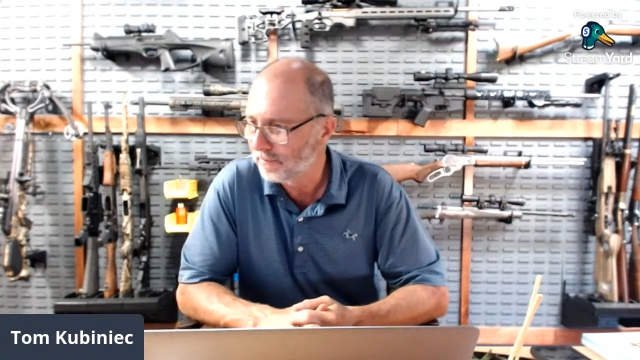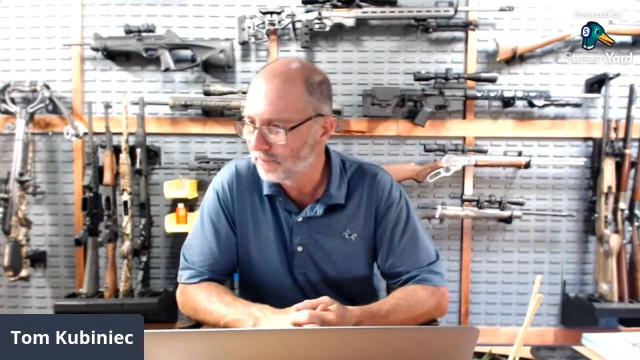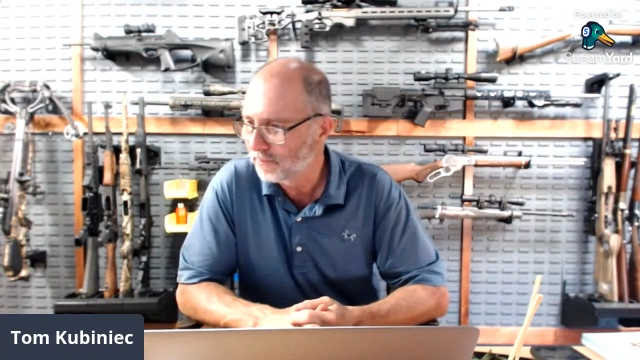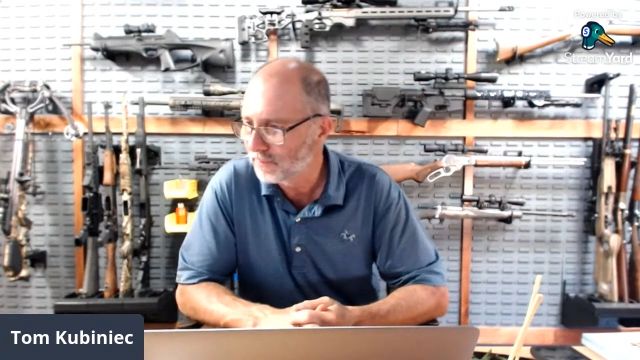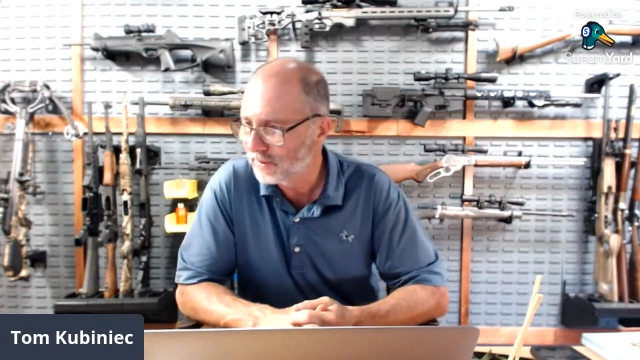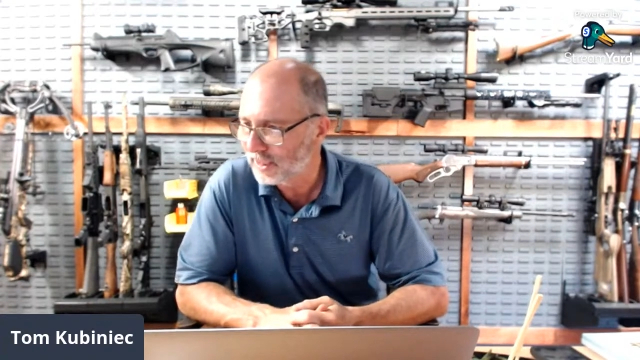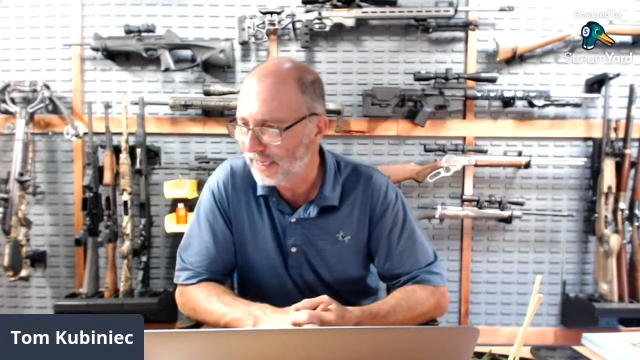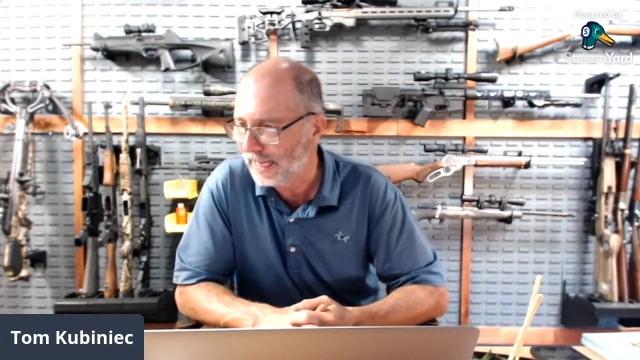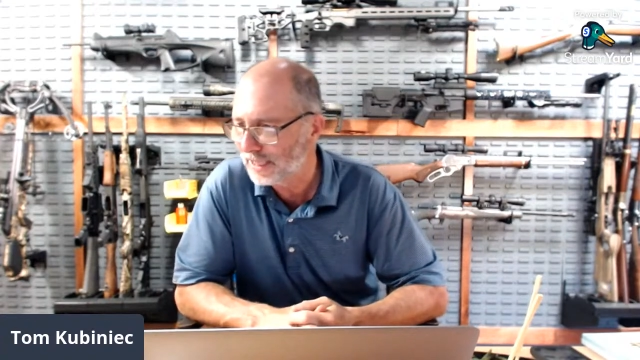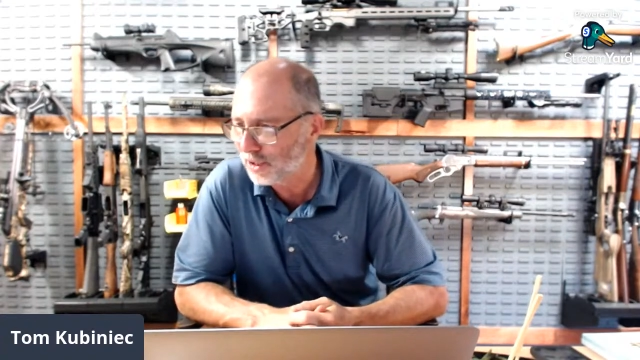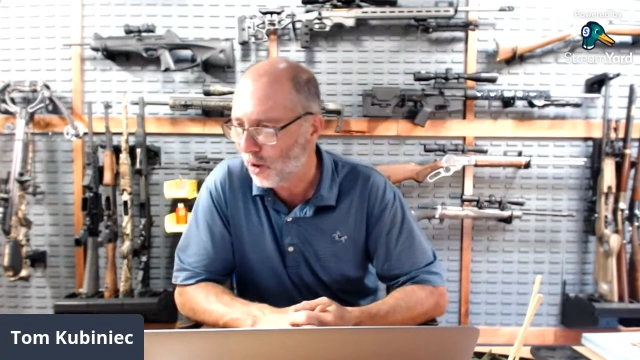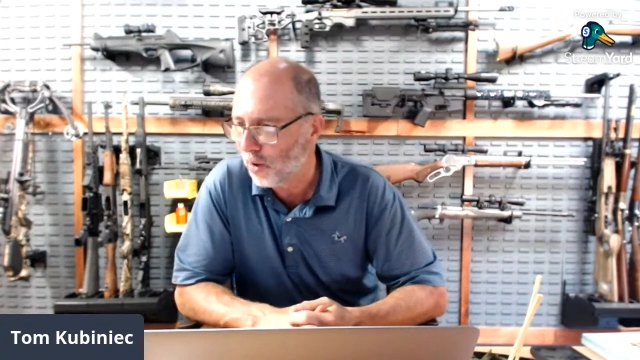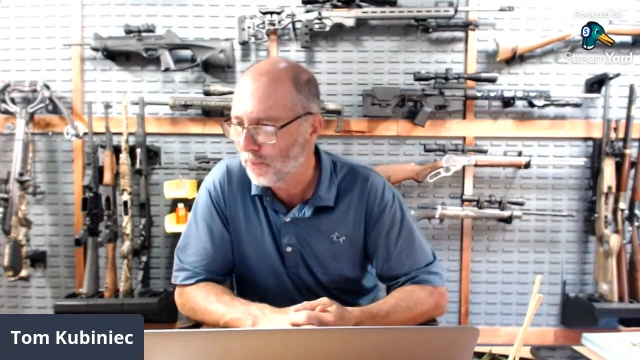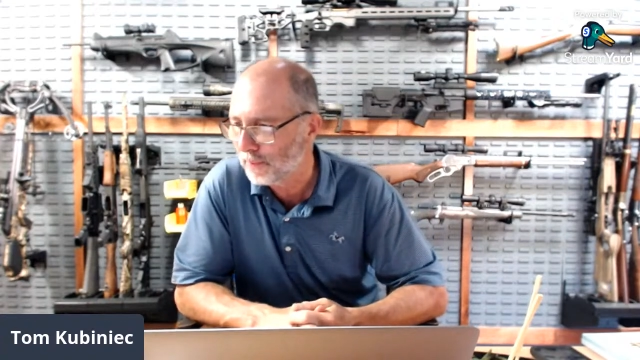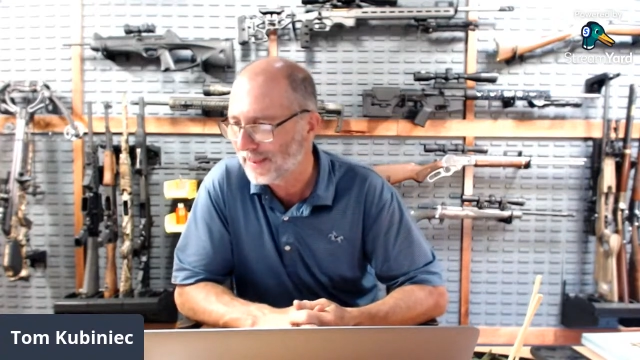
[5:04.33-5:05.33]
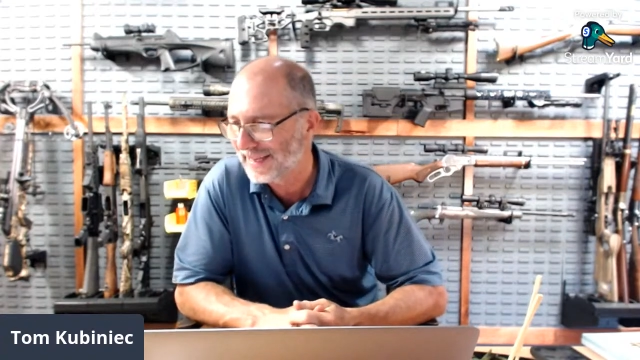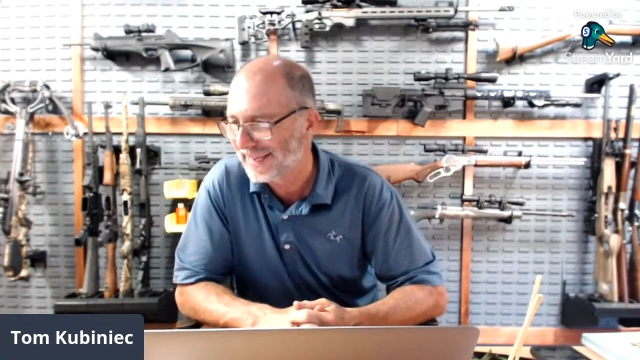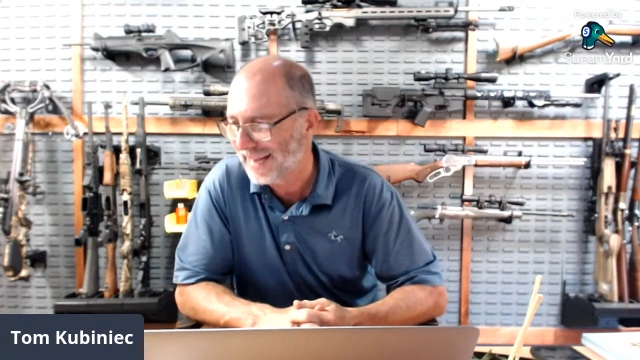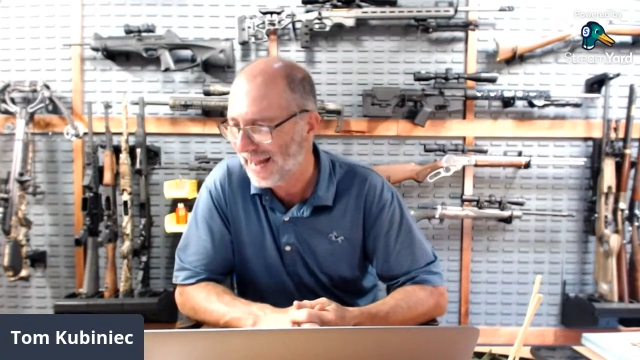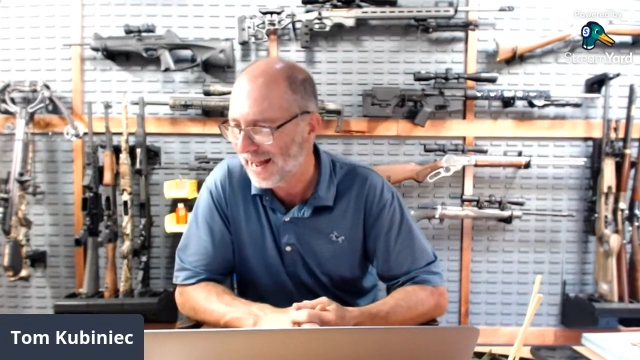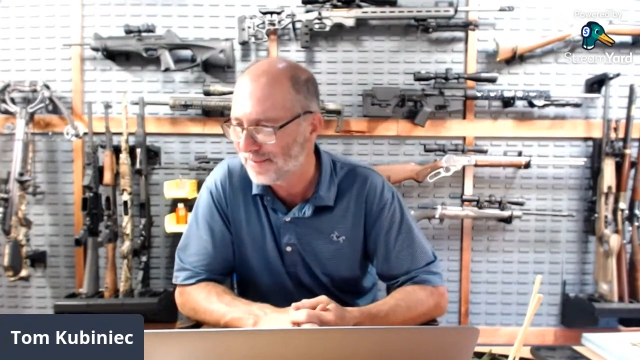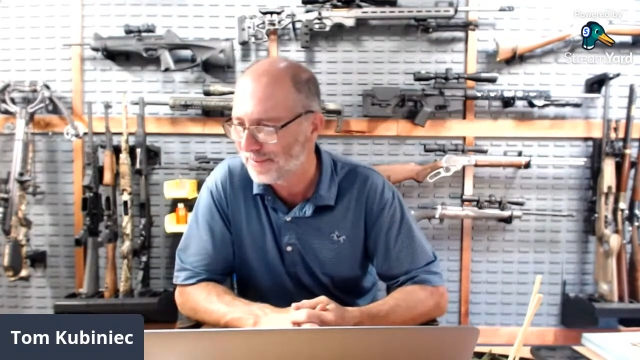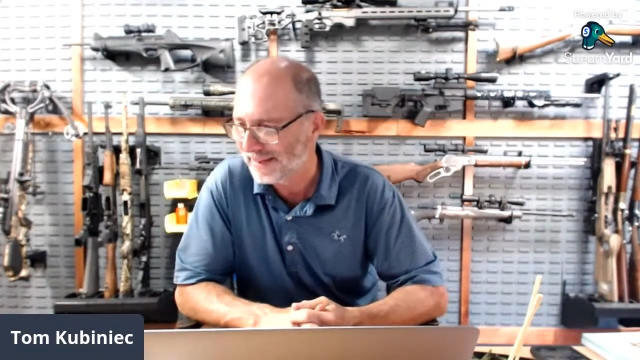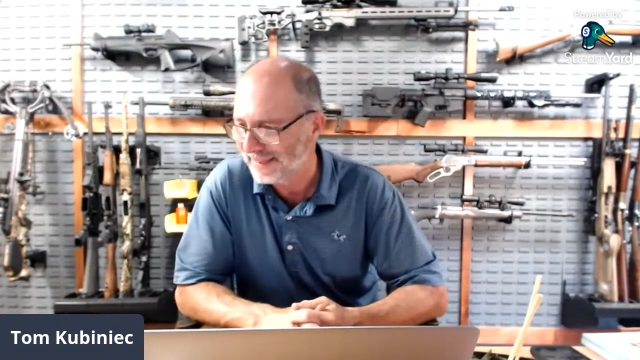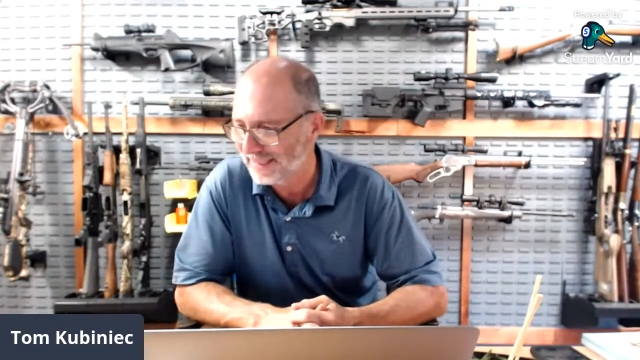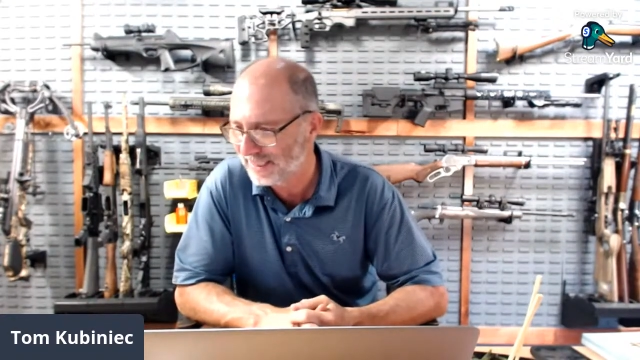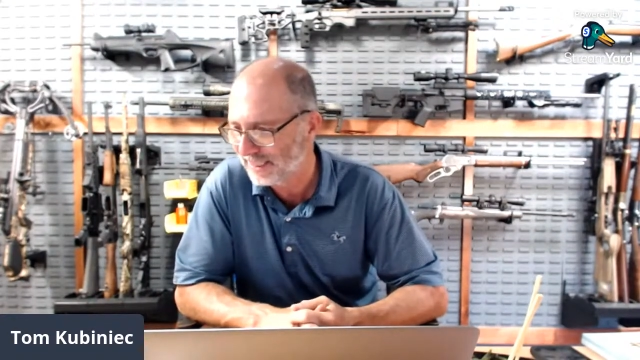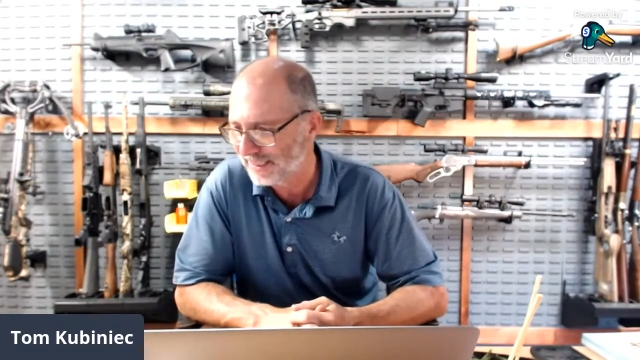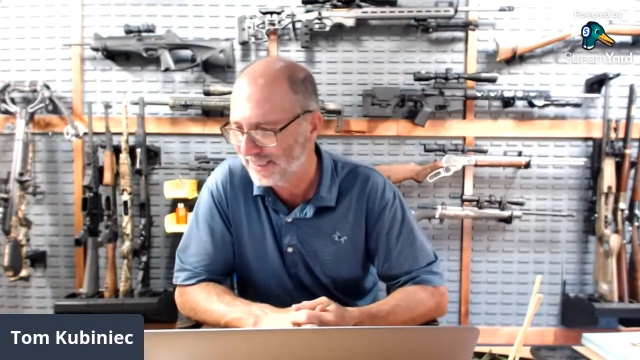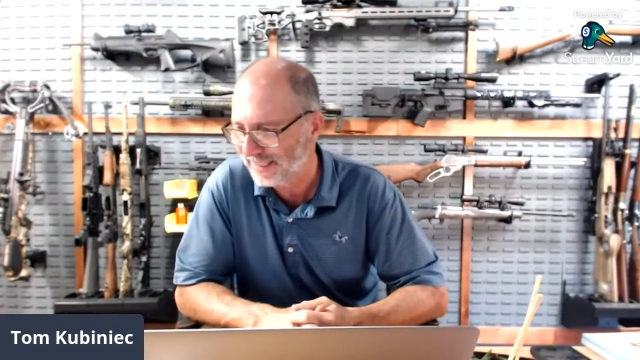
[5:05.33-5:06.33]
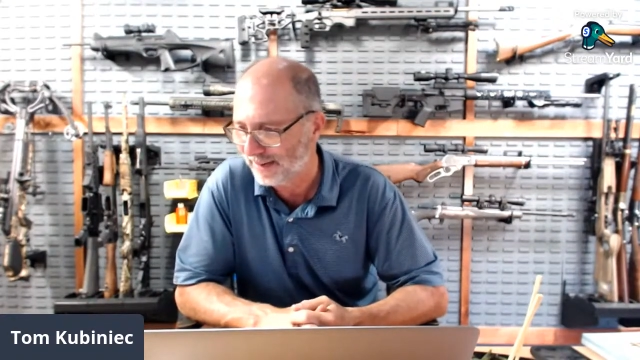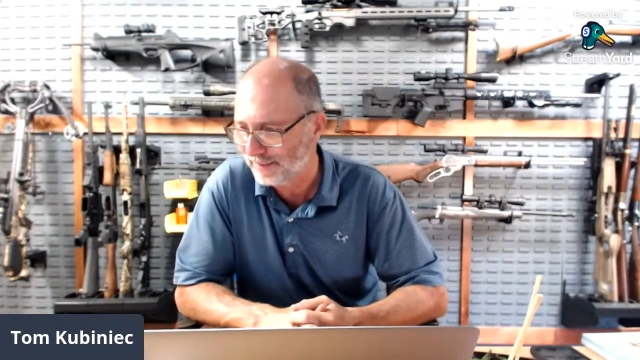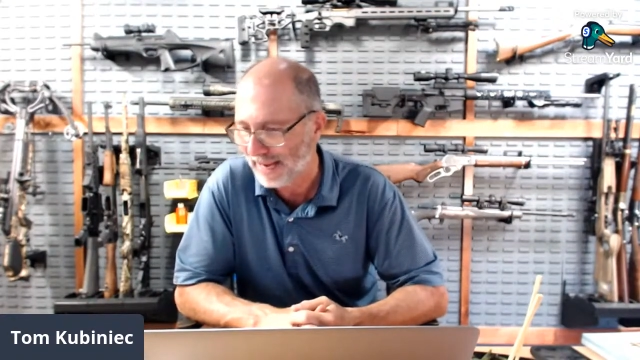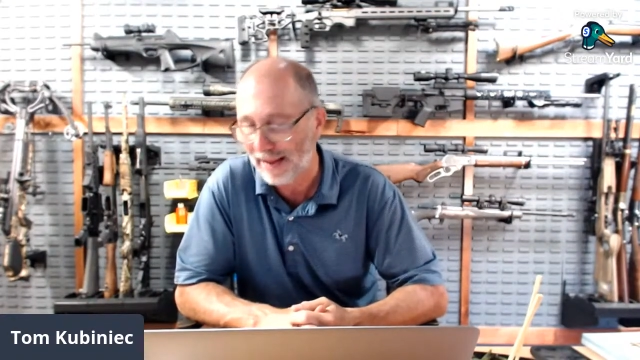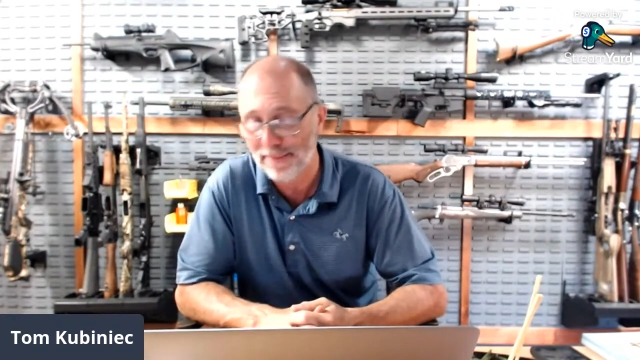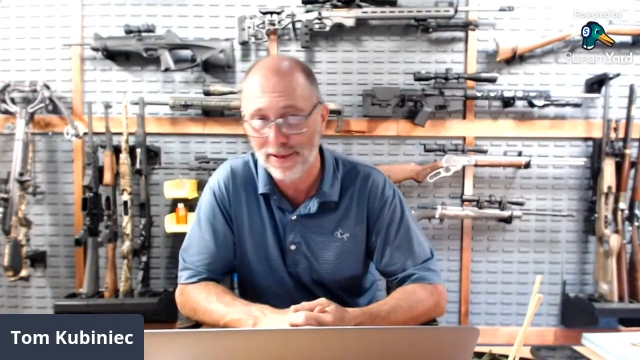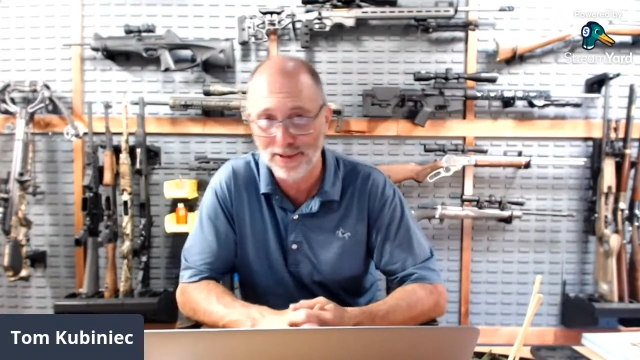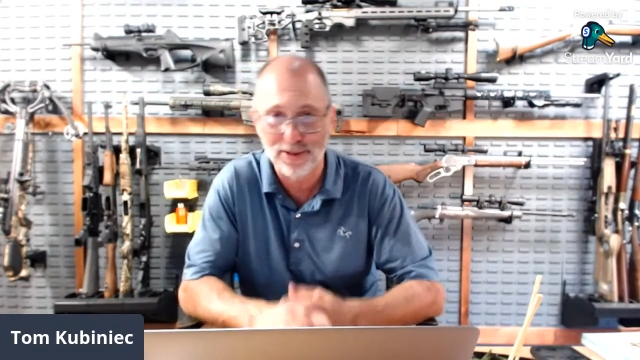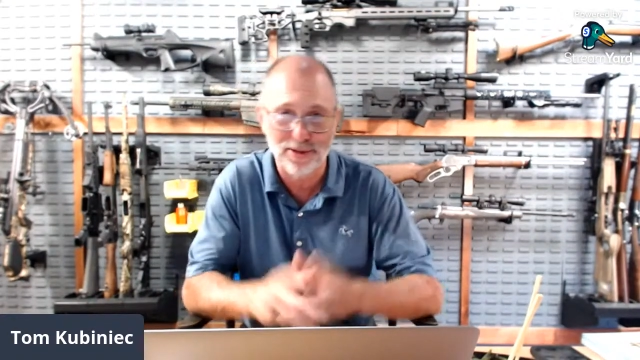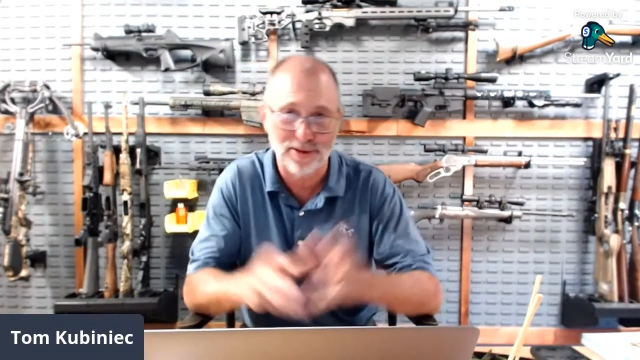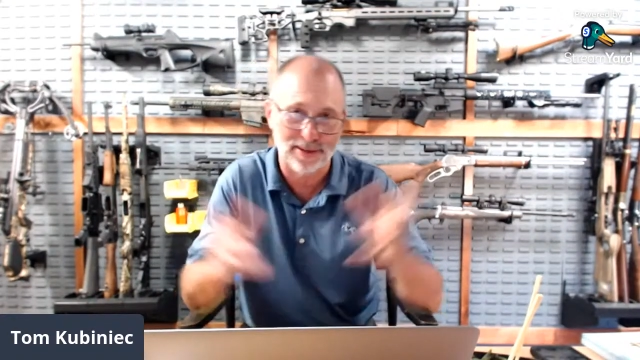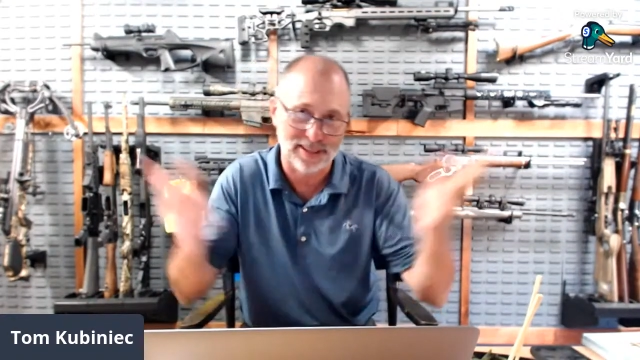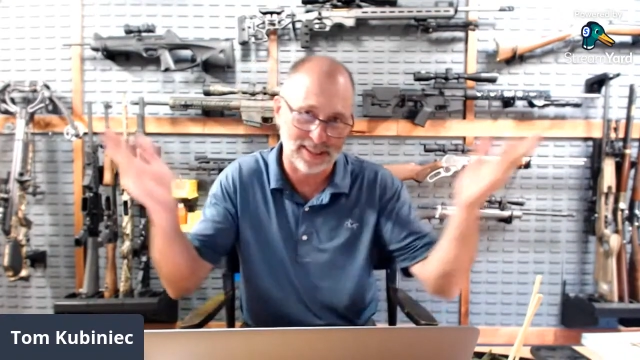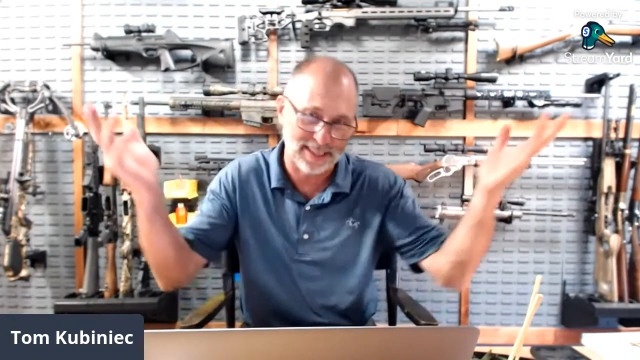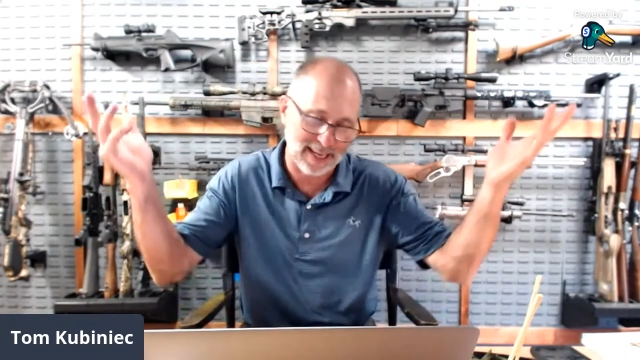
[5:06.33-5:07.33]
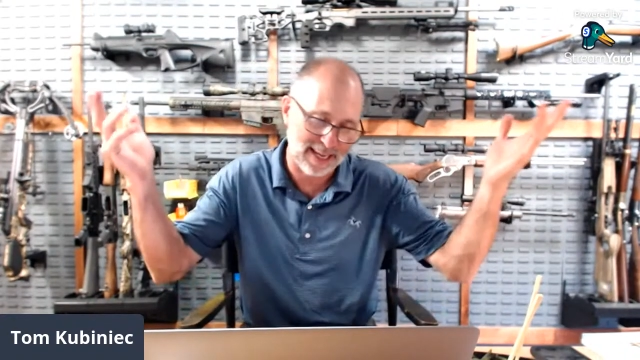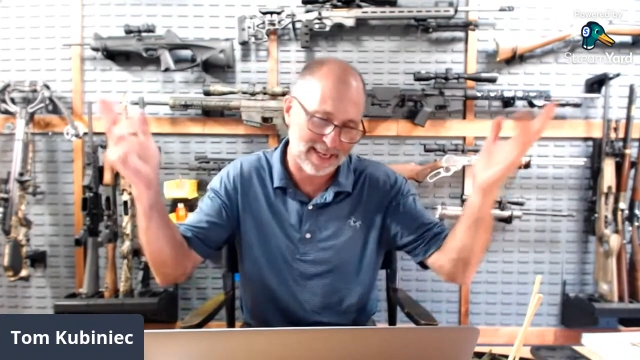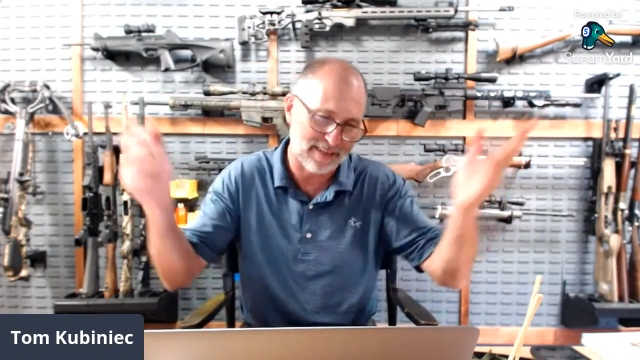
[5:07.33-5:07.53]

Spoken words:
Today's opening comment. This is, I'm in New York State.